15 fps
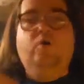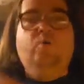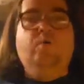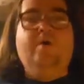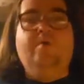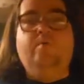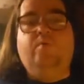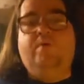
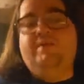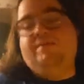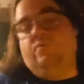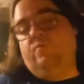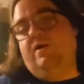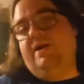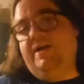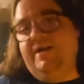
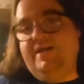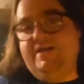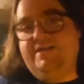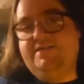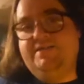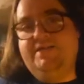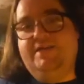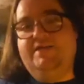What it
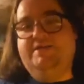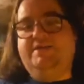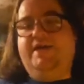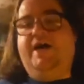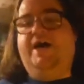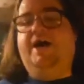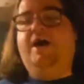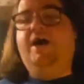is
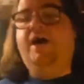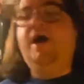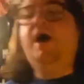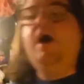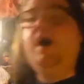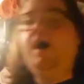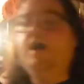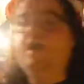that
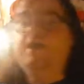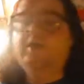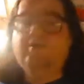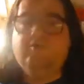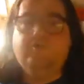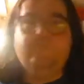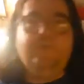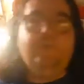a
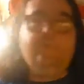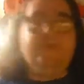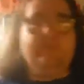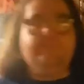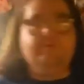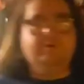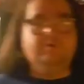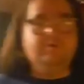group of
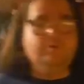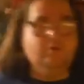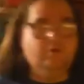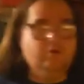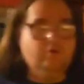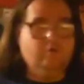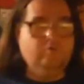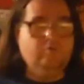people
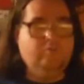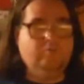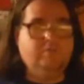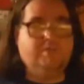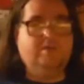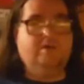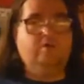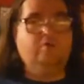who
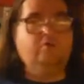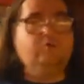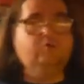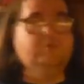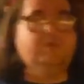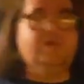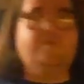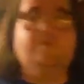
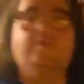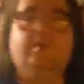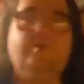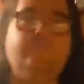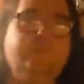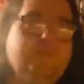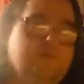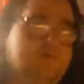suffer
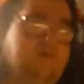of mental